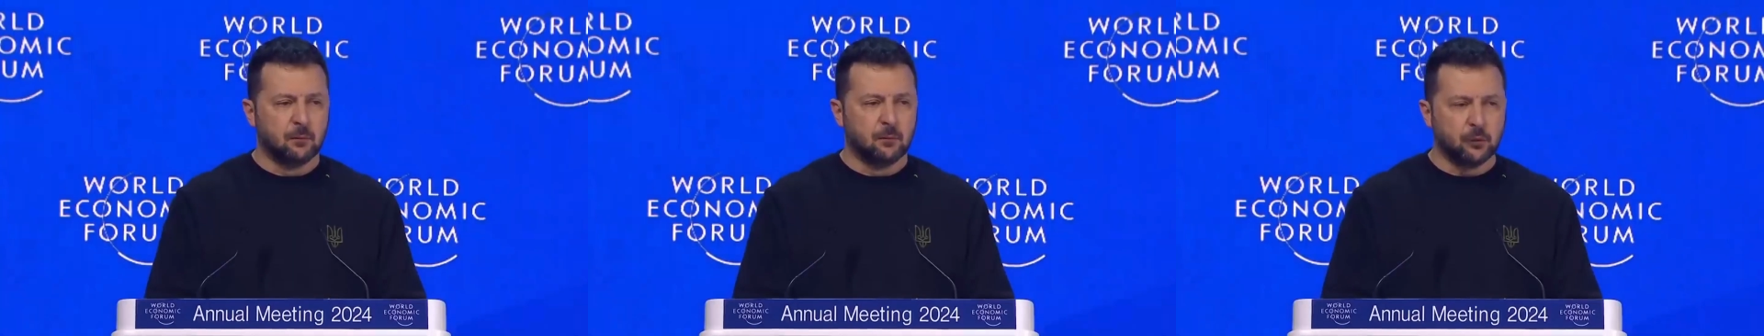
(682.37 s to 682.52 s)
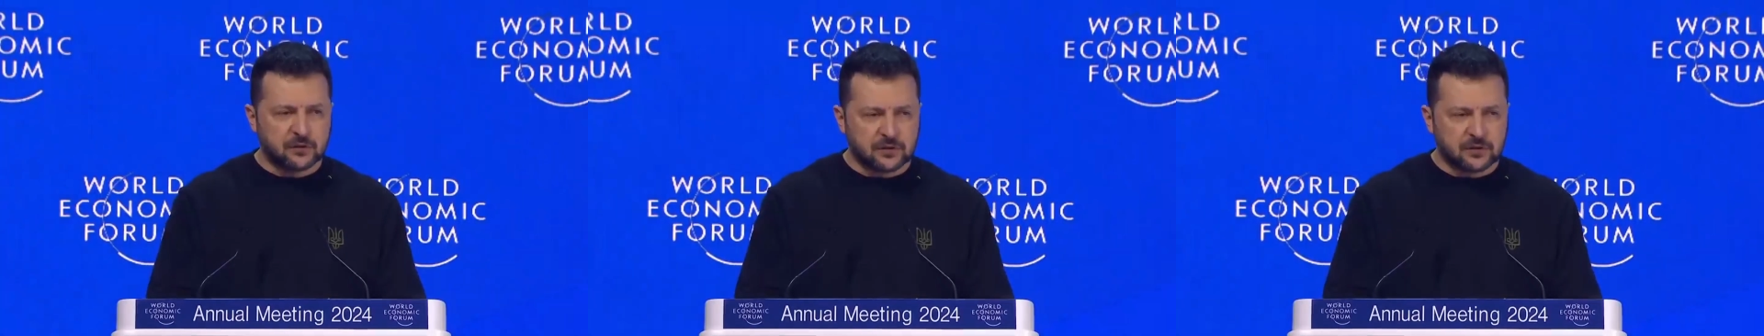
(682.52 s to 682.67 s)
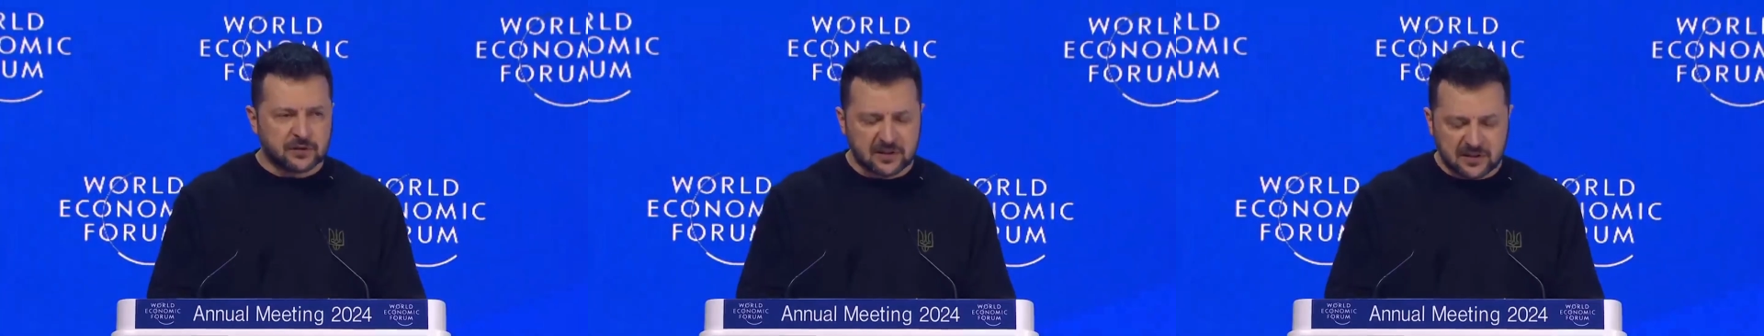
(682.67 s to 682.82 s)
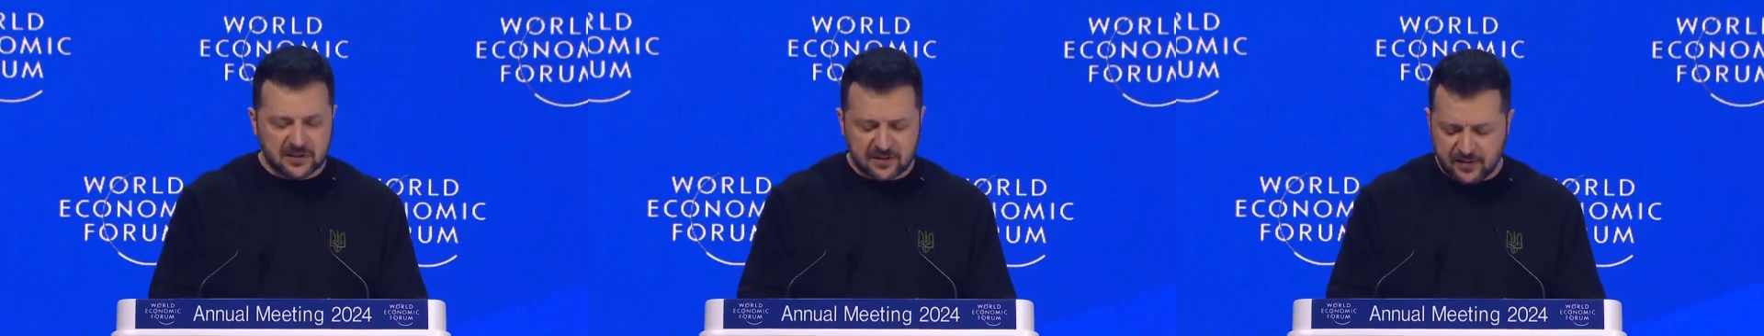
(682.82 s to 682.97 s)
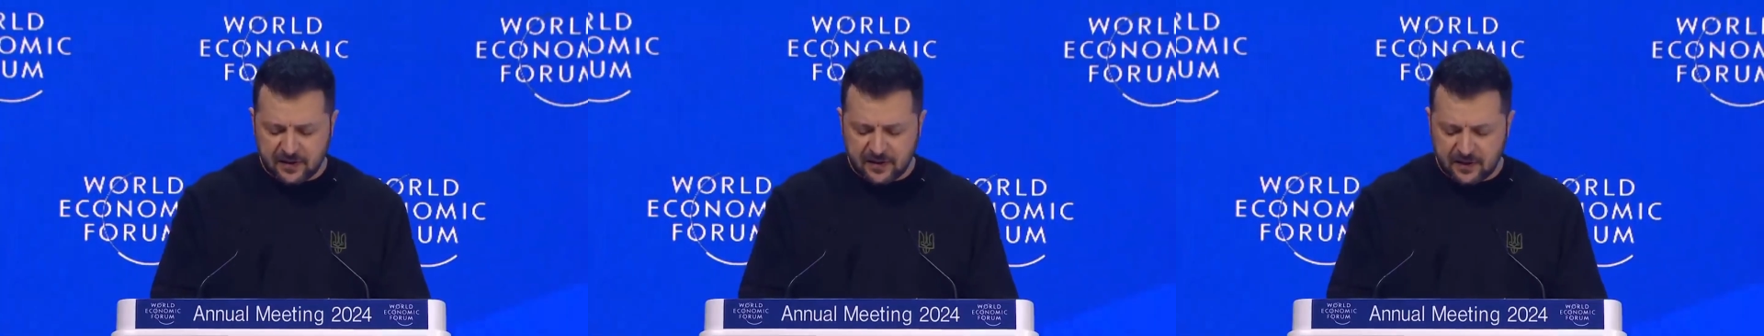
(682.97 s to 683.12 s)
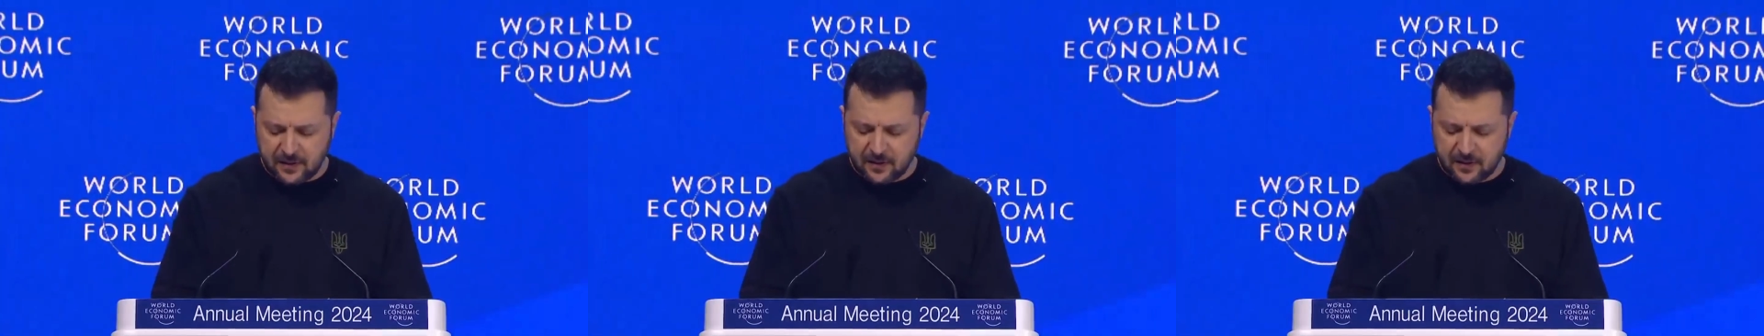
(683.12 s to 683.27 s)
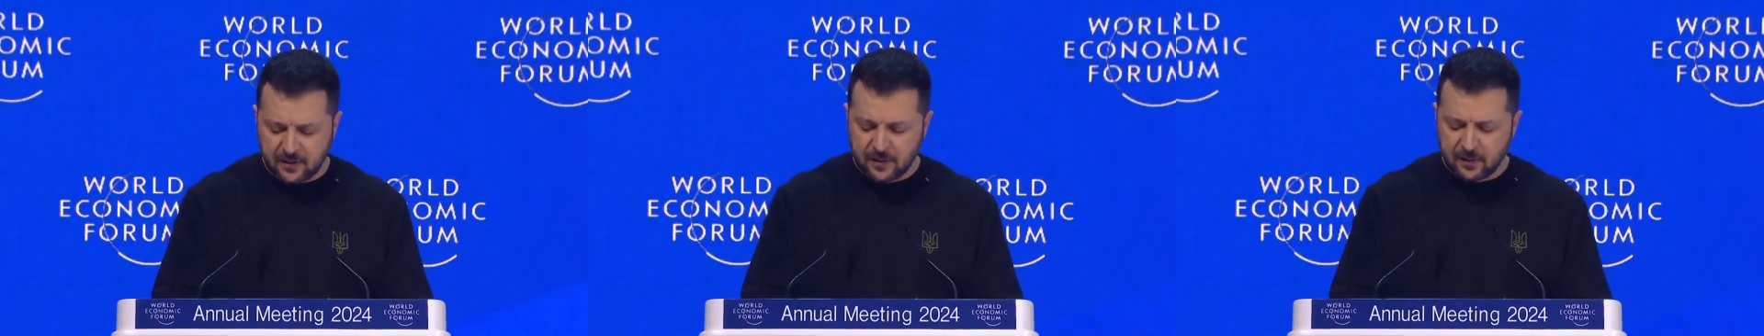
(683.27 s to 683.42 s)
is
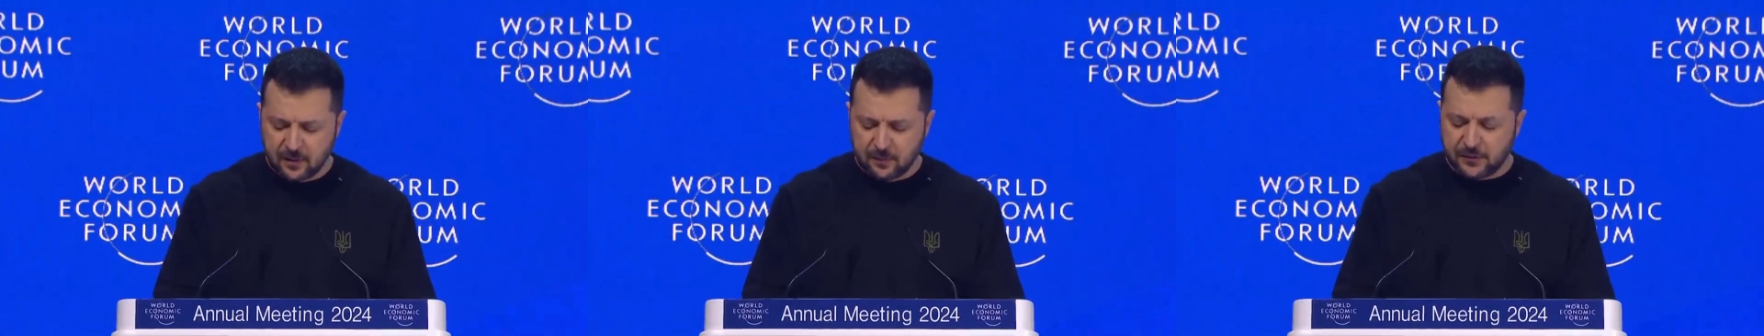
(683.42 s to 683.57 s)
a